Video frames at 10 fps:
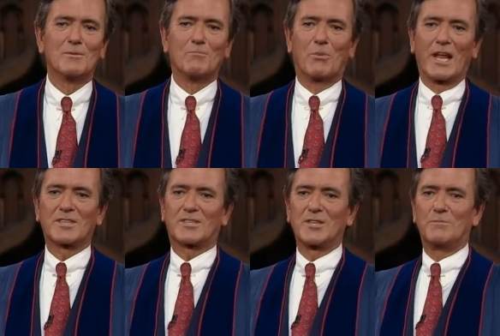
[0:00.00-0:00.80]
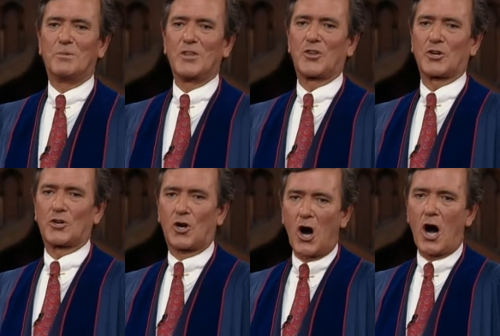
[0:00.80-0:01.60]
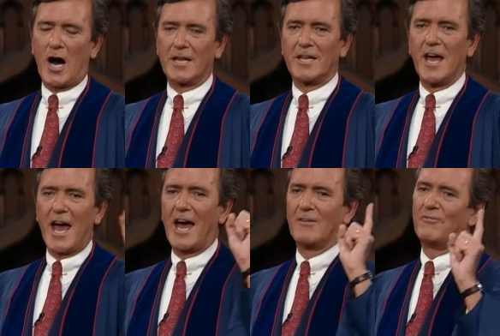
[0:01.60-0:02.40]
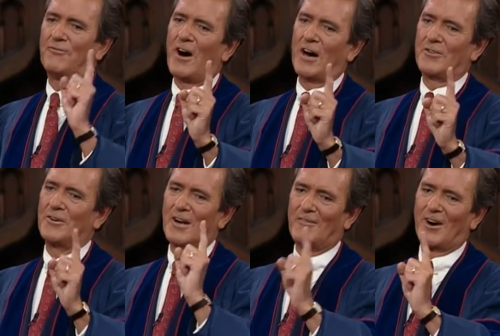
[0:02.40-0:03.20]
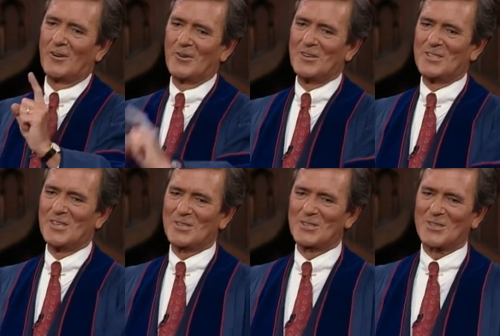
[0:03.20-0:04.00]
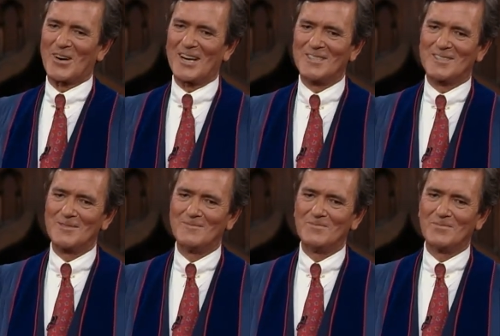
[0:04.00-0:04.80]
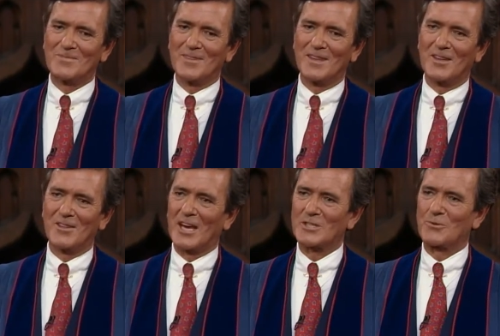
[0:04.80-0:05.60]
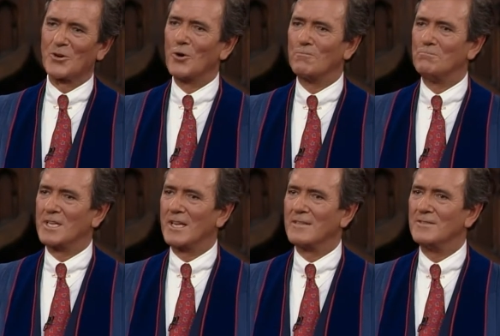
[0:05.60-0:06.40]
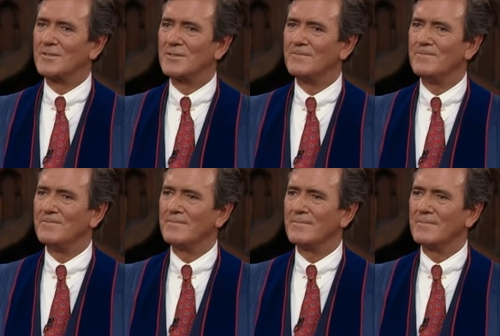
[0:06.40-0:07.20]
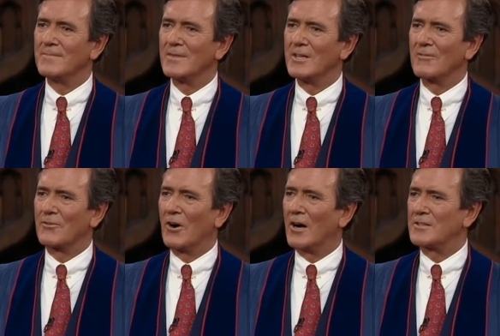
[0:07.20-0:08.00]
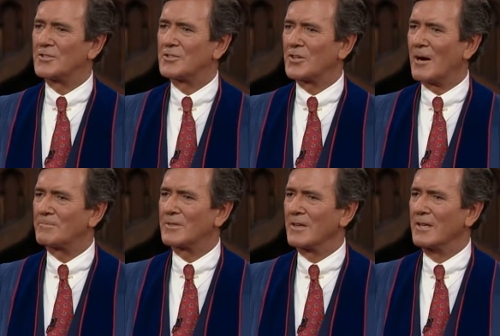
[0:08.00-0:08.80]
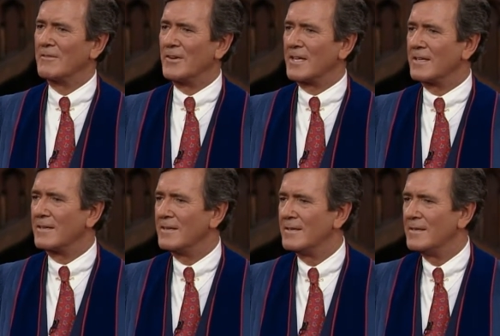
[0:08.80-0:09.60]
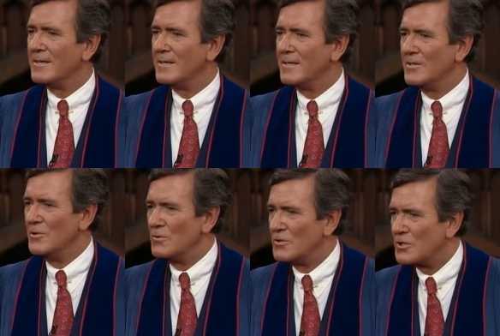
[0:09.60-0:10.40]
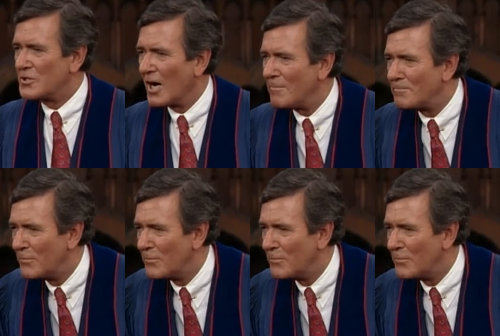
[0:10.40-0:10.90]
Blessed be the God and Father of our Lord Jesus Christ. That's where hope begins. If God stopped living, you'd stop